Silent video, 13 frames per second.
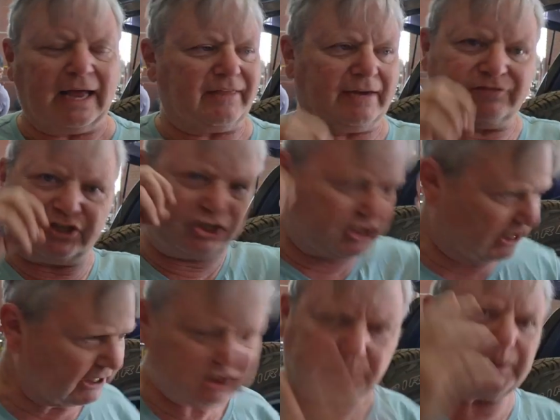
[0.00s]
they've
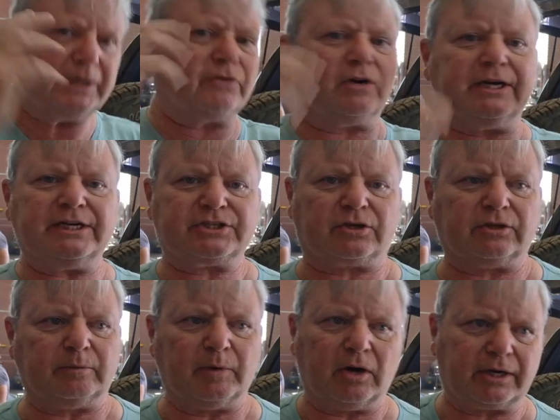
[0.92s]
just been released
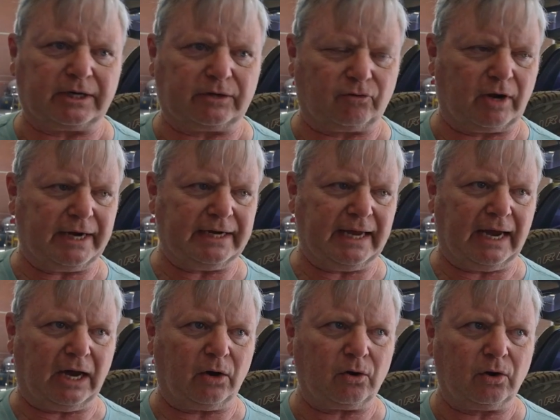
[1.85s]
on the market right
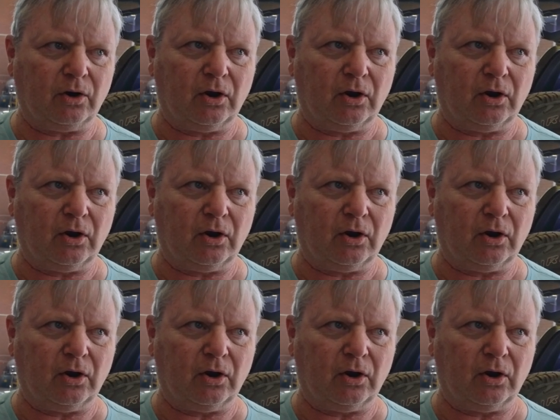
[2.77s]
now,